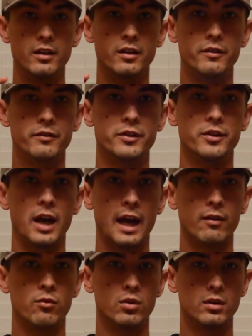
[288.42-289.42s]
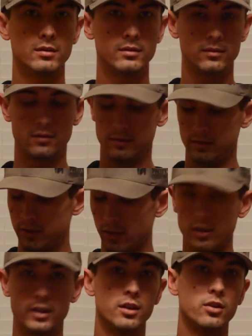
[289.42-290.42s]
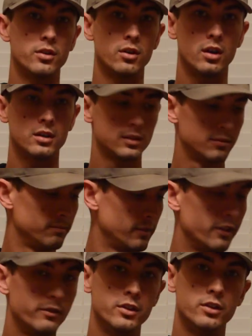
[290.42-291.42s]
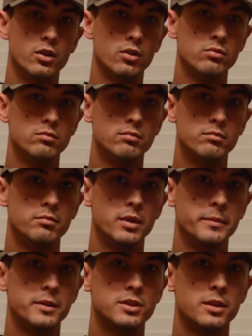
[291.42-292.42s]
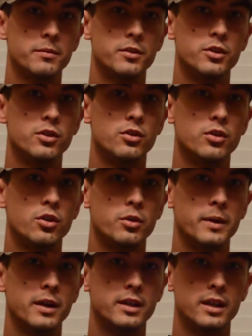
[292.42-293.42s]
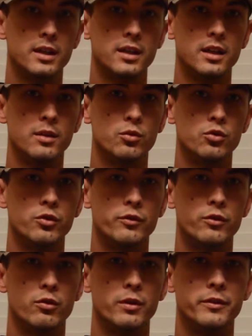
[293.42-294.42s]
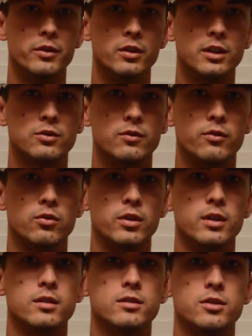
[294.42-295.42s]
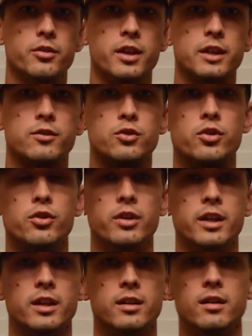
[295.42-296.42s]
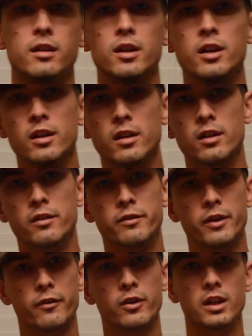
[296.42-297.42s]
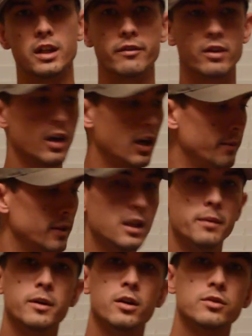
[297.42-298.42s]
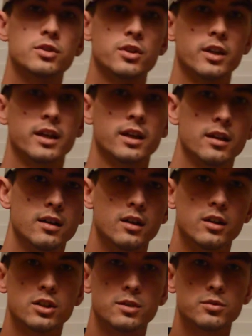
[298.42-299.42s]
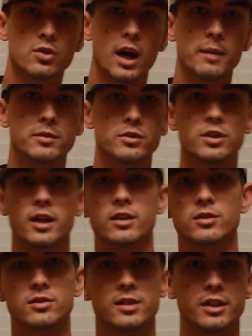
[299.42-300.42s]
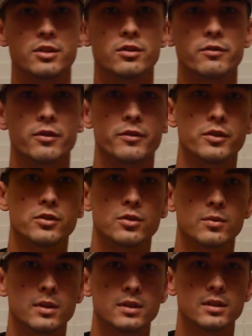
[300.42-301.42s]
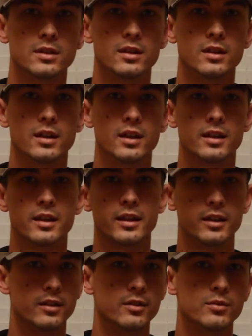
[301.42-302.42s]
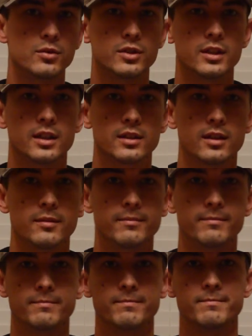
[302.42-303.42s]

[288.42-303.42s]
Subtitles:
If you have one, you already know they're awesome. If you don't, maybe it's something you don't know about yet, and we'll do a full review on this one for you. So thanks for tuning in. Feel free to leave a comment. Let me know what you think. Subscribe to the channel, stay tuned for future ones, and thank you. We'll see you next time.